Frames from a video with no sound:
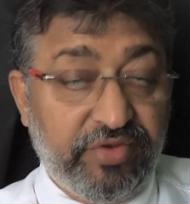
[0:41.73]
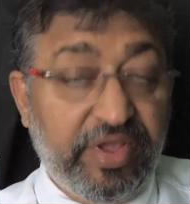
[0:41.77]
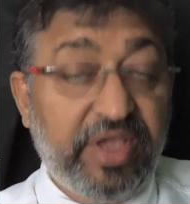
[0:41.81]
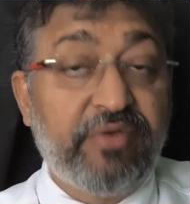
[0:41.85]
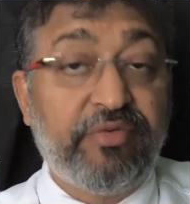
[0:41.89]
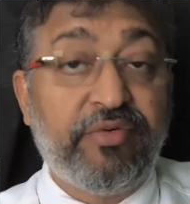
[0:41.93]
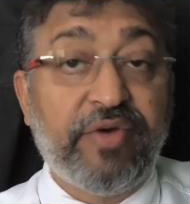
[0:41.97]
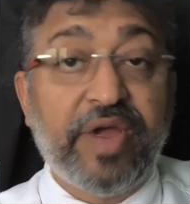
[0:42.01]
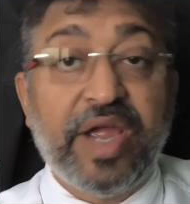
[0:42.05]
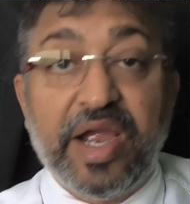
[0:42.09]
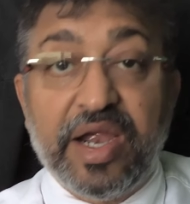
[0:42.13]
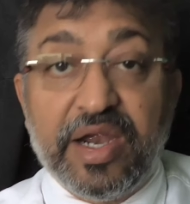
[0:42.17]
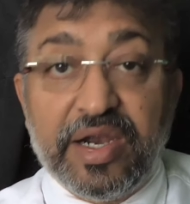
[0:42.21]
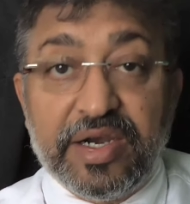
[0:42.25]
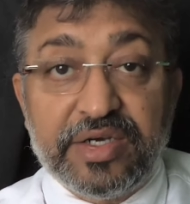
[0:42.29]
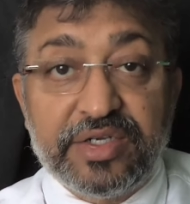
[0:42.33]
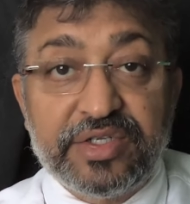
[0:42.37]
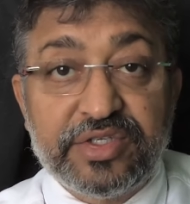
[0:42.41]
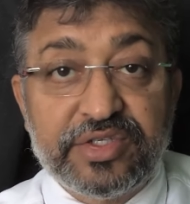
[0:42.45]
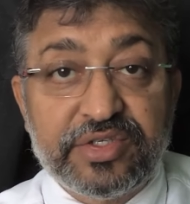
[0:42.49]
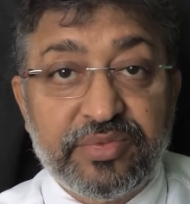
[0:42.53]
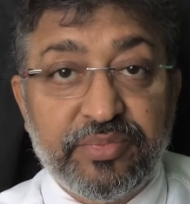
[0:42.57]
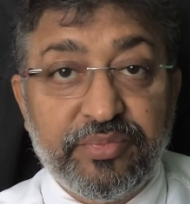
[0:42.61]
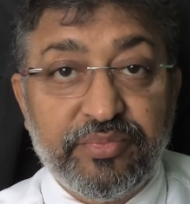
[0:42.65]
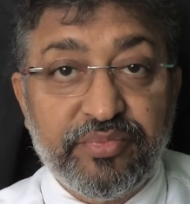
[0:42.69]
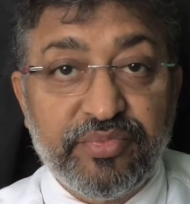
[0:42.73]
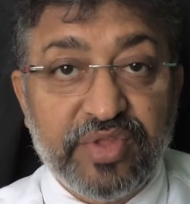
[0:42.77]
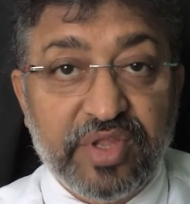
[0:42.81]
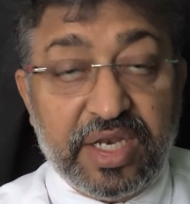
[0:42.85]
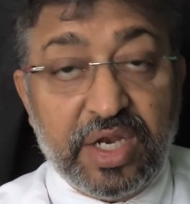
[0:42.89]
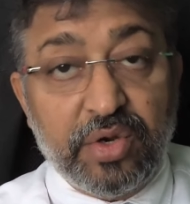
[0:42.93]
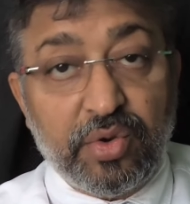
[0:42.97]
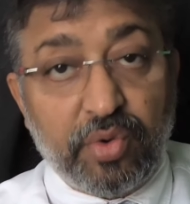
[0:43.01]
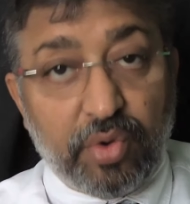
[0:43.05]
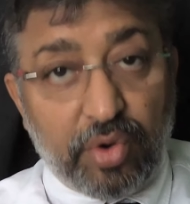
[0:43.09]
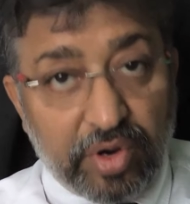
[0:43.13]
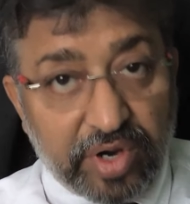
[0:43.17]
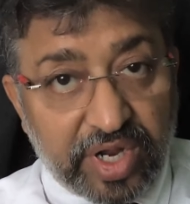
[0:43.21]
requires
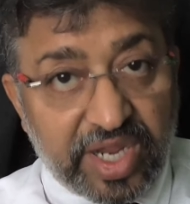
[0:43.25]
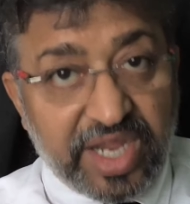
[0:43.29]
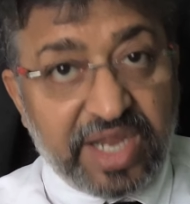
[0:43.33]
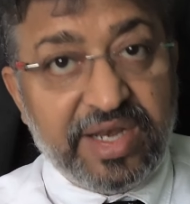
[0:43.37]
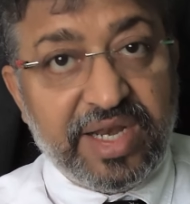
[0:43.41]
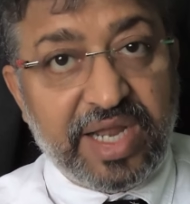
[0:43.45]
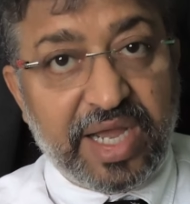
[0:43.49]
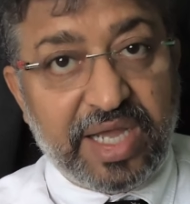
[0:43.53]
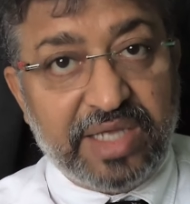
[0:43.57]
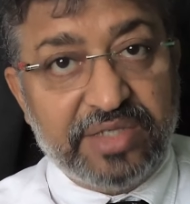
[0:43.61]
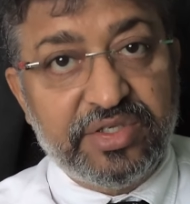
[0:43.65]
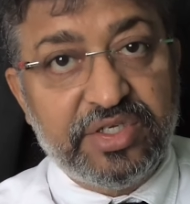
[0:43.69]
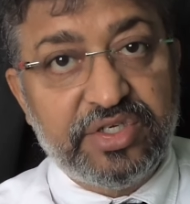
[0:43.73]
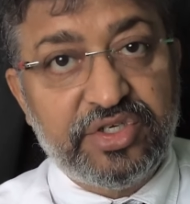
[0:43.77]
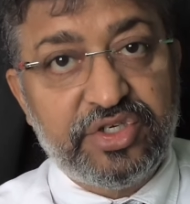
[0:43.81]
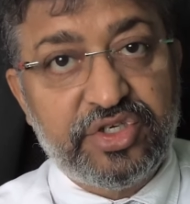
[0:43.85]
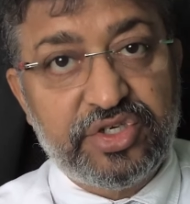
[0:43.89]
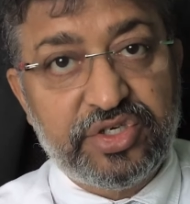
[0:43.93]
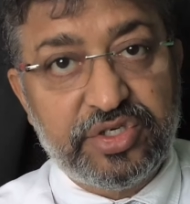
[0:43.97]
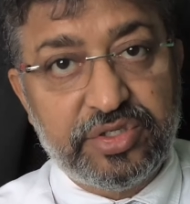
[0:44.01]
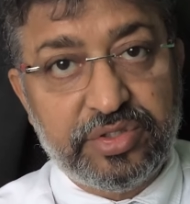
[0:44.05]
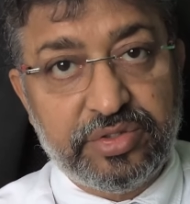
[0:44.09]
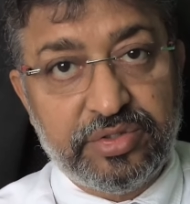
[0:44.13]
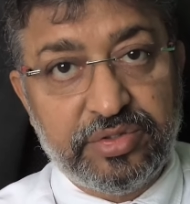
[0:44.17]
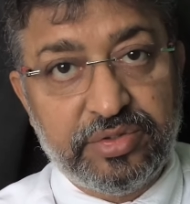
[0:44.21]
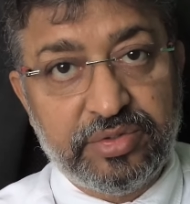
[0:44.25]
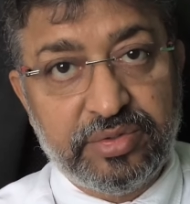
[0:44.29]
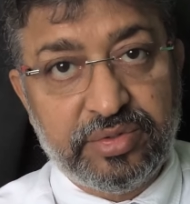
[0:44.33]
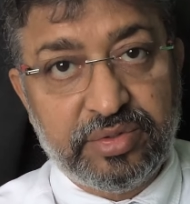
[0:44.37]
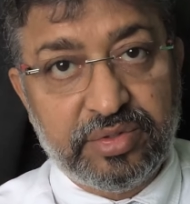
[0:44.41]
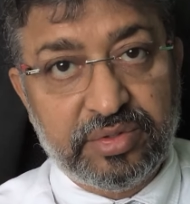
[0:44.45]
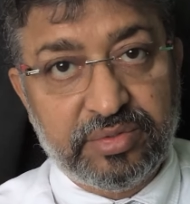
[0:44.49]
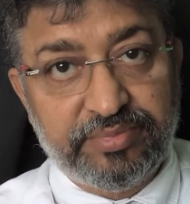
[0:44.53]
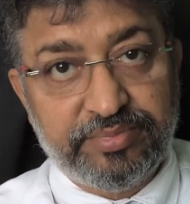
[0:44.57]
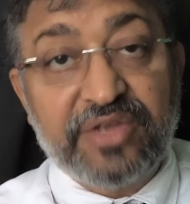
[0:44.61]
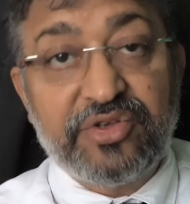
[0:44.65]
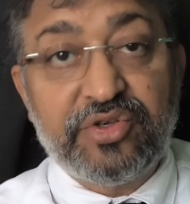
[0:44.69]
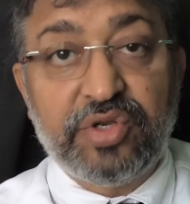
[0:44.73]
that an
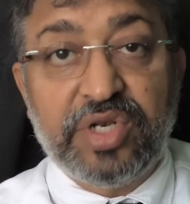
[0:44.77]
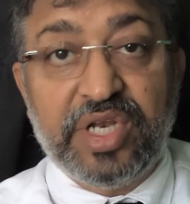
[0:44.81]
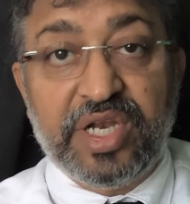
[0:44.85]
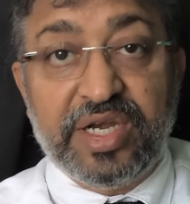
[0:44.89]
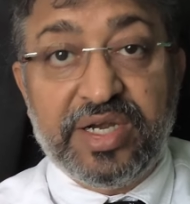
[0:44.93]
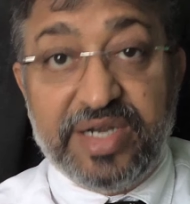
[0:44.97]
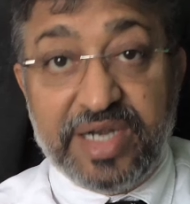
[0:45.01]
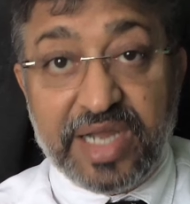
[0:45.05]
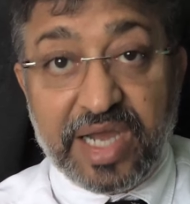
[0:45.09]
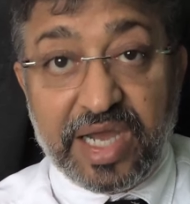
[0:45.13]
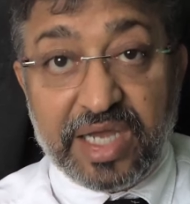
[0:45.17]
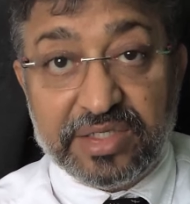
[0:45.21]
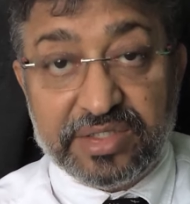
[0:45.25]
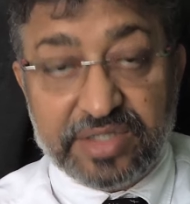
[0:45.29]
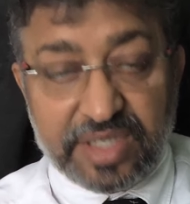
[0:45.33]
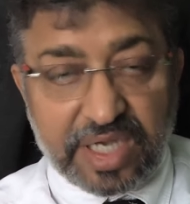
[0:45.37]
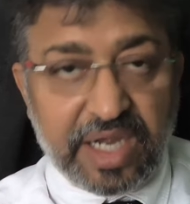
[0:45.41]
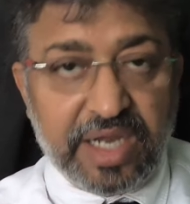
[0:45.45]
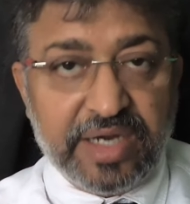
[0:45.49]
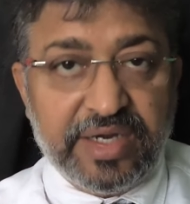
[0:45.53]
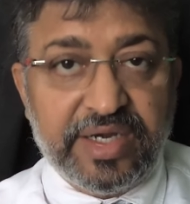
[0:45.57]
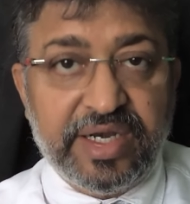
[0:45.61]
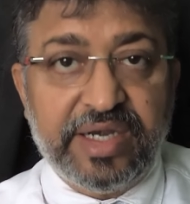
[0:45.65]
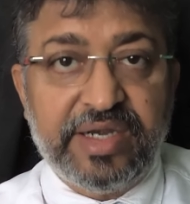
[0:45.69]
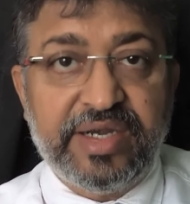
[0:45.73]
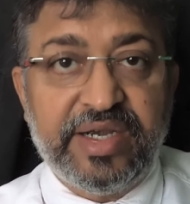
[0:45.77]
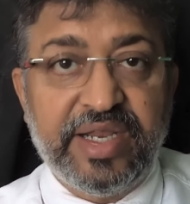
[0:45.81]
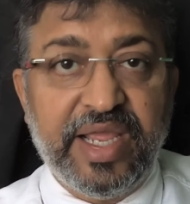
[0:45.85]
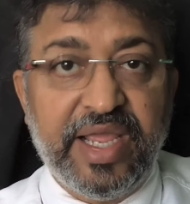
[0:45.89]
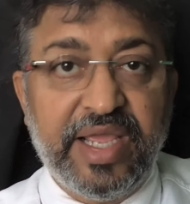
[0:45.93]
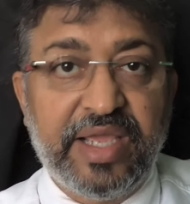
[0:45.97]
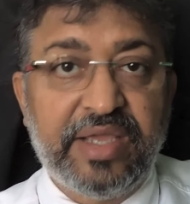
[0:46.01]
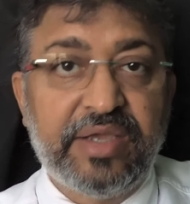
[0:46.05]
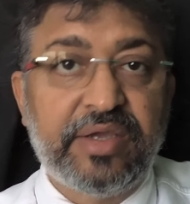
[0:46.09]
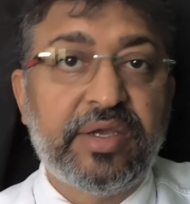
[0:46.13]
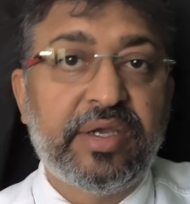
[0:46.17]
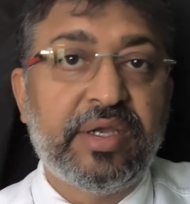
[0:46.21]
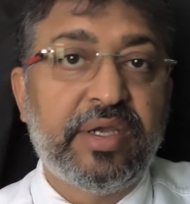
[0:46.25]
organization actually does
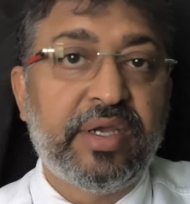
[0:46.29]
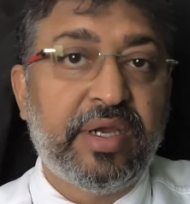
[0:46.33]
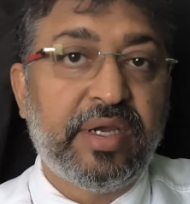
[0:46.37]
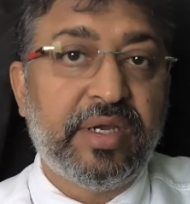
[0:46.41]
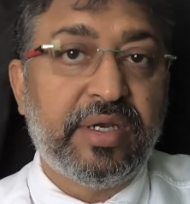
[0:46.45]
undertake,